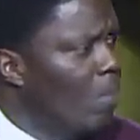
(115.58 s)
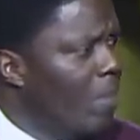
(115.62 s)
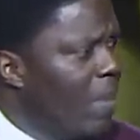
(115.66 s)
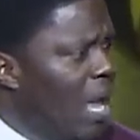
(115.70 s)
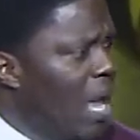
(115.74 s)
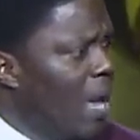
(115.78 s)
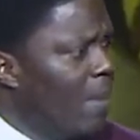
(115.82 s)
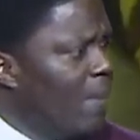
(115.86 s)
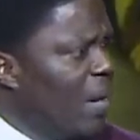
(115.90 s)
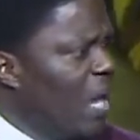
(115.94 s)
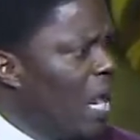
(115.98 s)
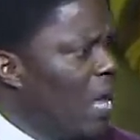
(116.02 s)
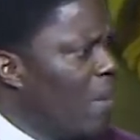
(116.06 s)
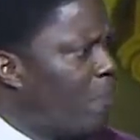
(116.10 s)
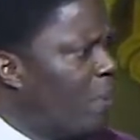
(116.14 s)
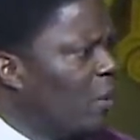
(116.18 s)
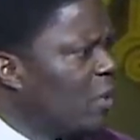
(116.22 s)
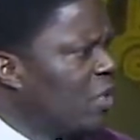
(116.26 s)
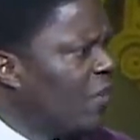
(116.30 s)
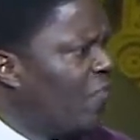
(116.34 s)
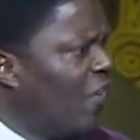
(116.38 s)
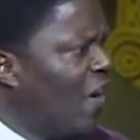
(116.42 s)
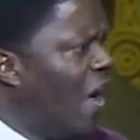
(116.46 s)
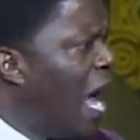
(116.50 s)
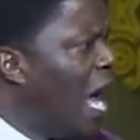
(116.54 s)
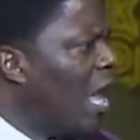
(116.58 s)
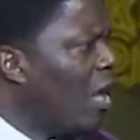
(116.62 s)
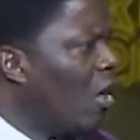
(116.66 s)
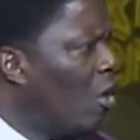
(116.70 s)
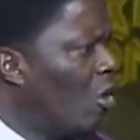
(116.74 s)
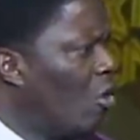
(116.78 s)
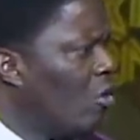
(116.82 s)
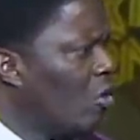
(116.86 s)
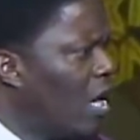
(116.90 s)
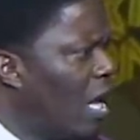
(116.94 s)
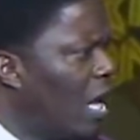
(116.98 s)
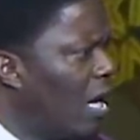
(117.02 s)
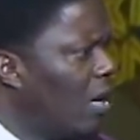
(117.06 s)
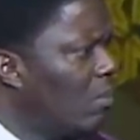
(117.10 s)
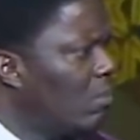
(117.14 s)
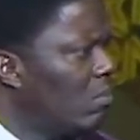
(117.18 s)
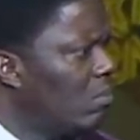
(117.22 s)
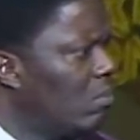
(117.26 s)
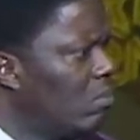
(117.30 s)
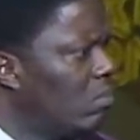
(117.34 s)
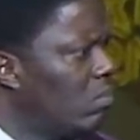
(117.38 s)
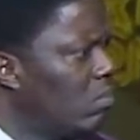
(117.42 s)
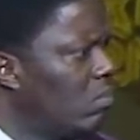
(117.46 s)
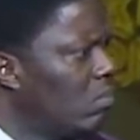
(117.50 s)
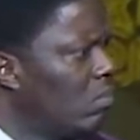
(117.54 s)
Me and been pussy for how long now?
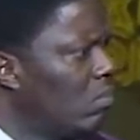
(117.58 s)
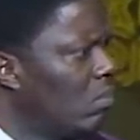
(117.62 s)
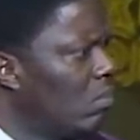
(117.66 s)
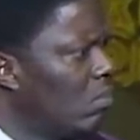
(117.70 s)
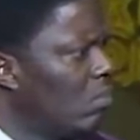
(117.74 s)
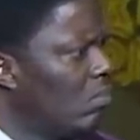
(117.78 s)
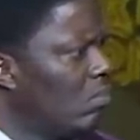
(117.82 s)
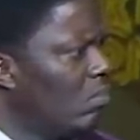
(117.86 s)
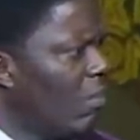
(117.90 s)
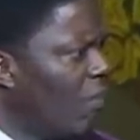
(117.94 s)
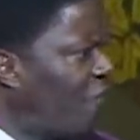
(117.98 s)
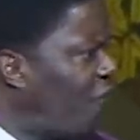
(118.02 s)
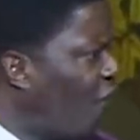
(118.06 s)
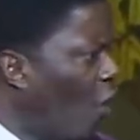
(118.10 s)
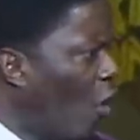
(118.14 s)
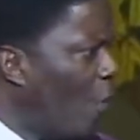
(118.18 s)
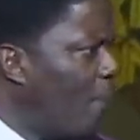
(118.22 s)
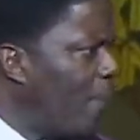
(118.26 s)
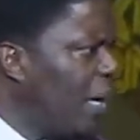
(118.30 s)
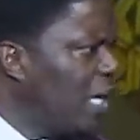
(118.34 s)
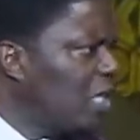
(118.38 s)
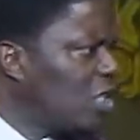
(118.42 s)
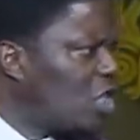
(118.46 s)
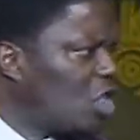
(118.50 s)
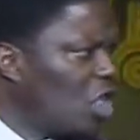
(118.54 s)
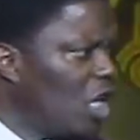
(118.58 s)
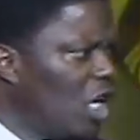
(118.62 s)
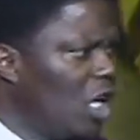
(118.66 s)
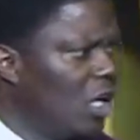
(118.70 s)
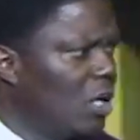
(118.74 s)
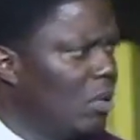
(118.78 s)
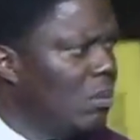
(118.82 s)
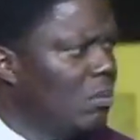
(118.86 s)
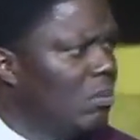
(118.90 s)
Before BC.